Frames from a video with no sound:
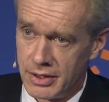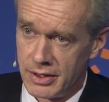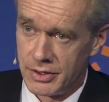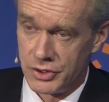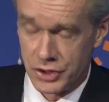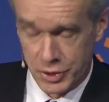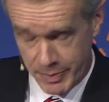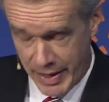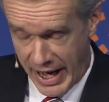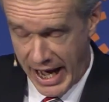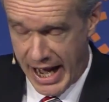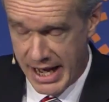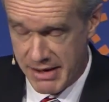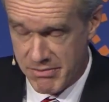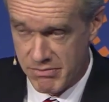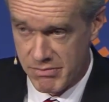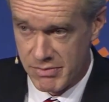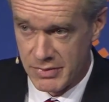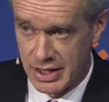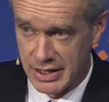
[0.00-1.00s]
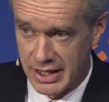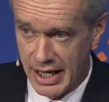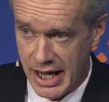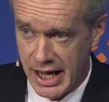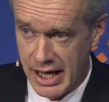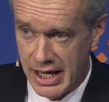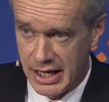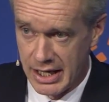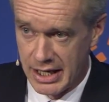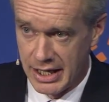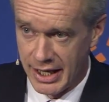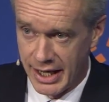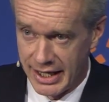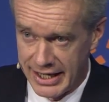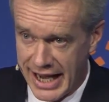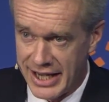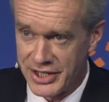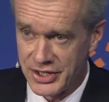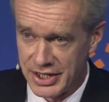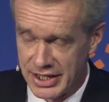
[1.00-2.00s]
Japan today, and
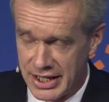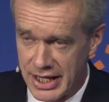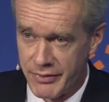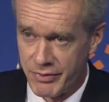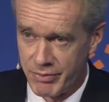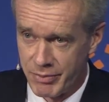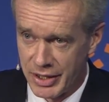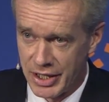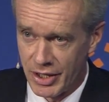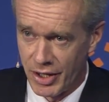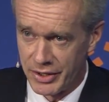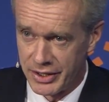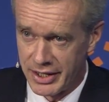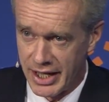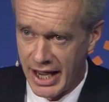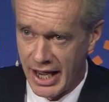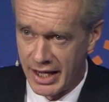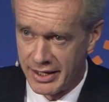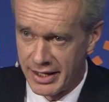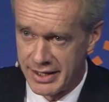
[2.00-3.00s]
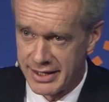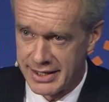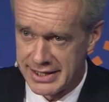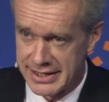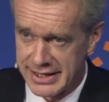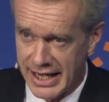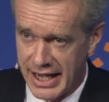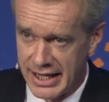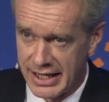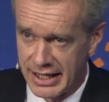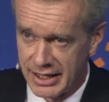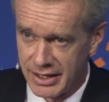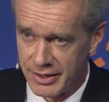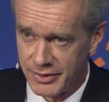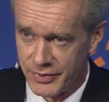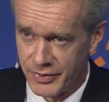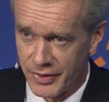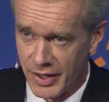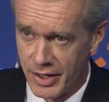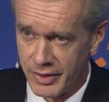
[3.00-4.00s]
actually even beyond that, an understanding
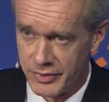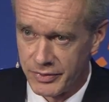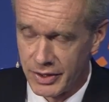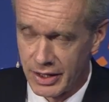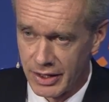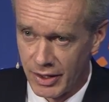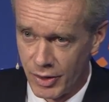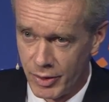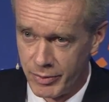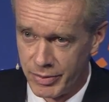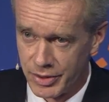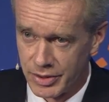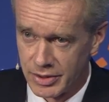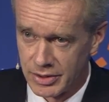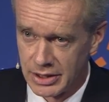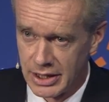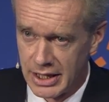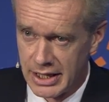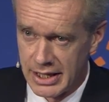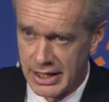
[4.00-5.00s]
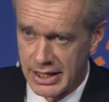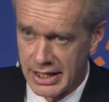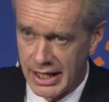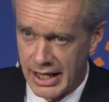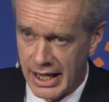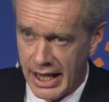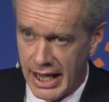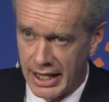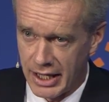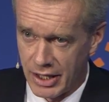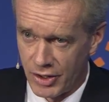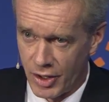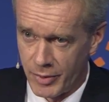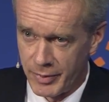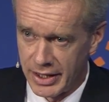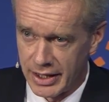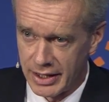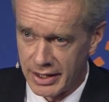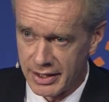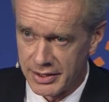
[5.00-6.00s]
of global
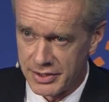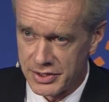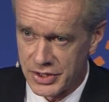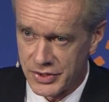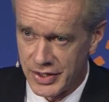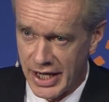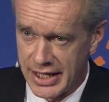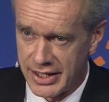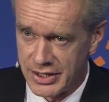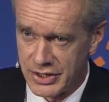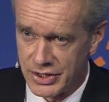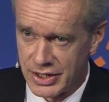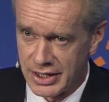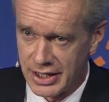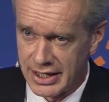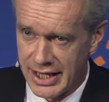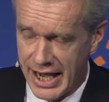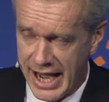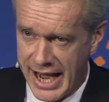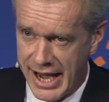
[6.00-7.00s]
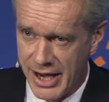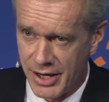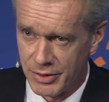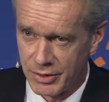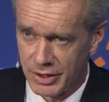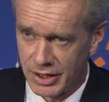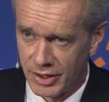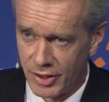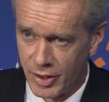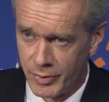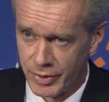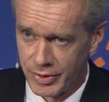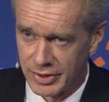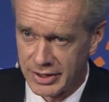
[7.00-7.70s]
economic strategy and how global